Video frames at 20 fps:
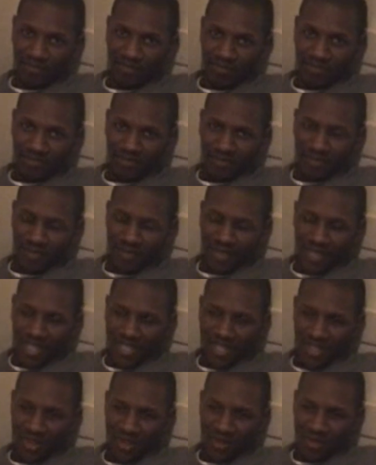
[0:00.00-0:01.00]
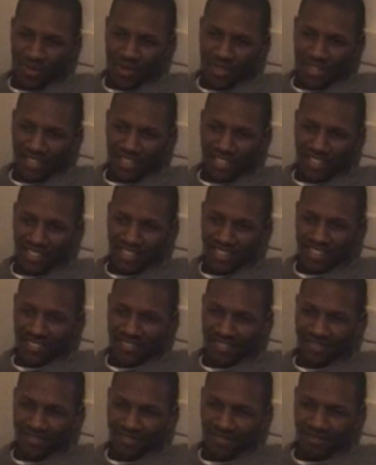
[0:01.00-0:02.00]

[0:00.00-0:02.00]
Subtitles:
Yeah, I hope it is.